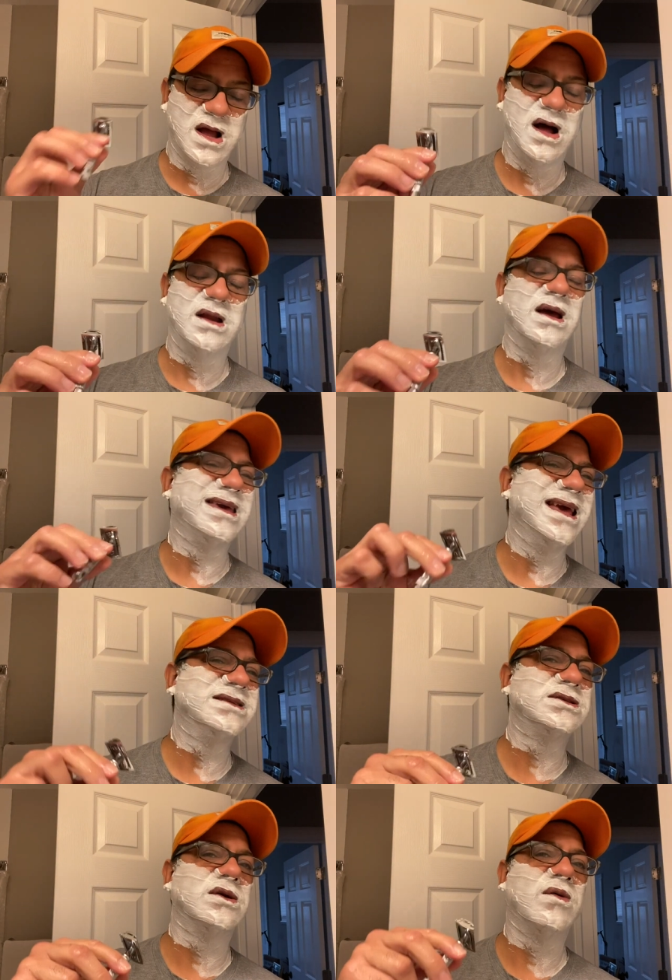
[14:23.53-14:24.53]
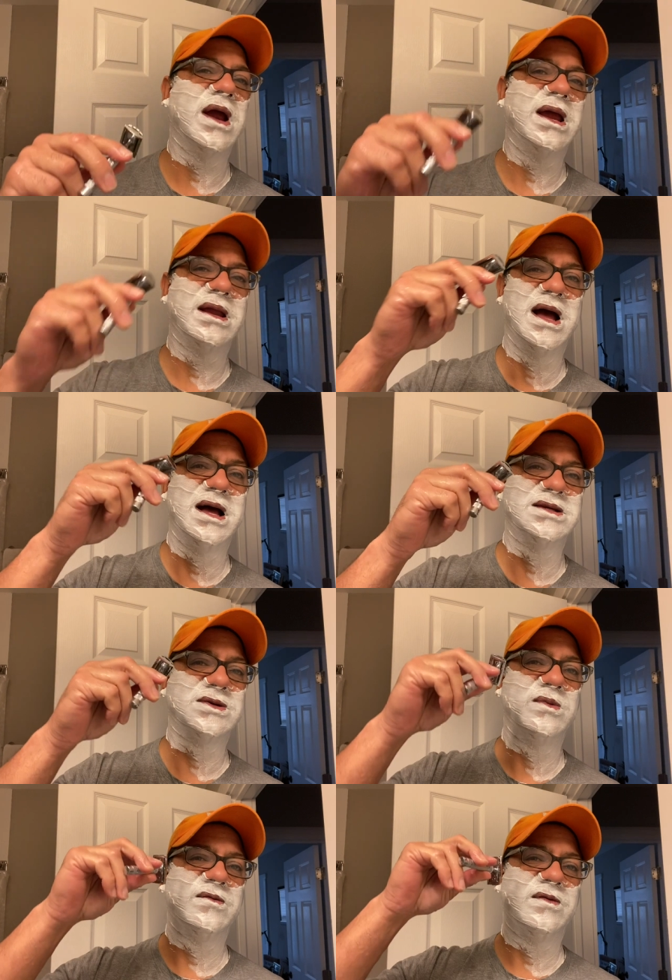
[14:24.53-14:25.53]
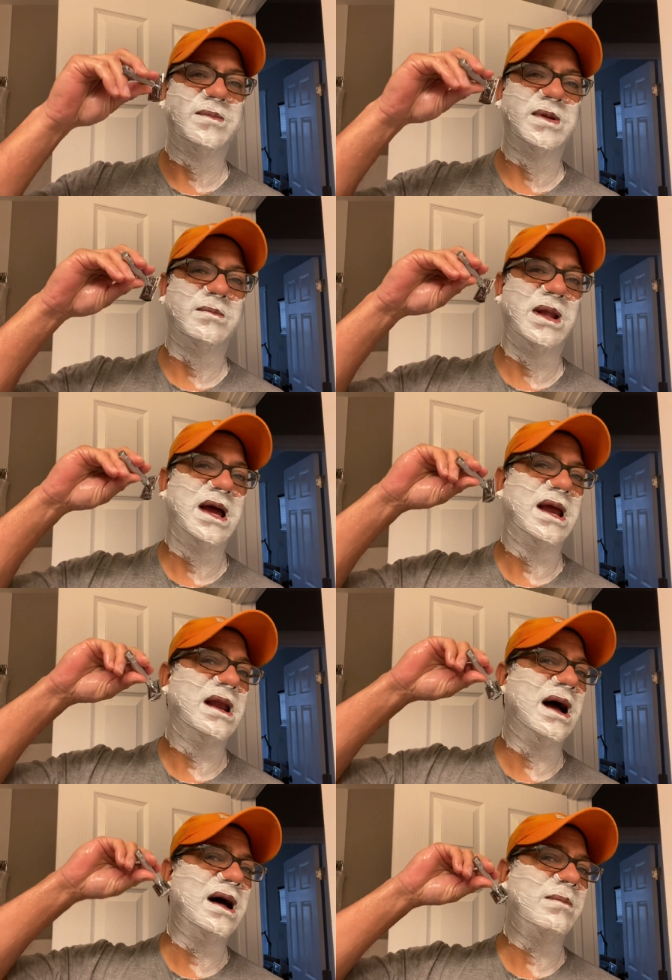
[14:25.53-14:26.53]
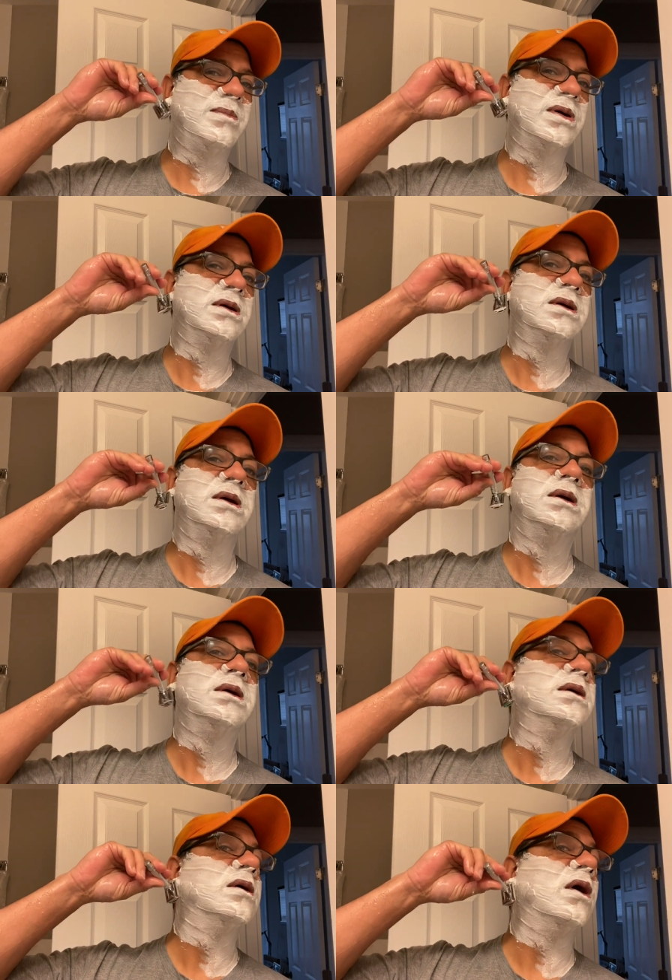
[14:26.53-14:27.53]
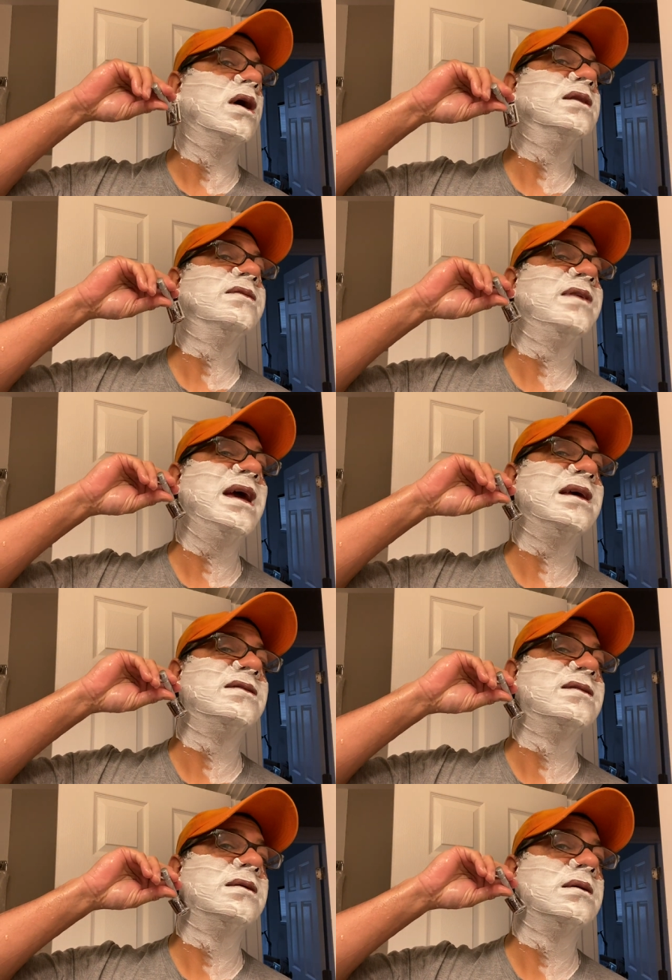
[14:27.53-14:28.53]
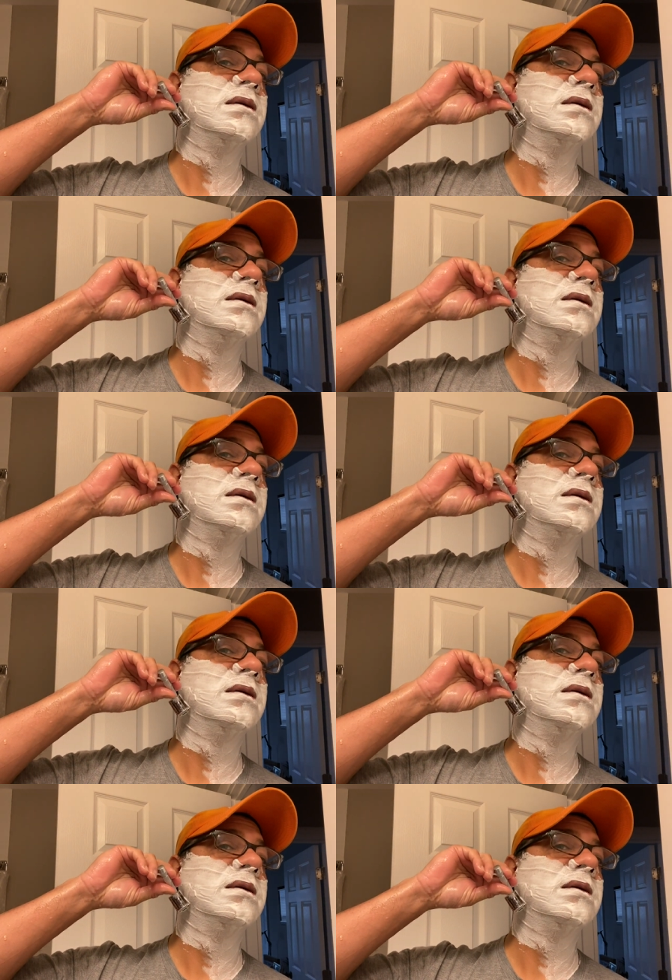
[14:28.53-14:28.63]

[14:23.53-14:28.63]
cut against the grain, guys. So we're flipping the blade up on the face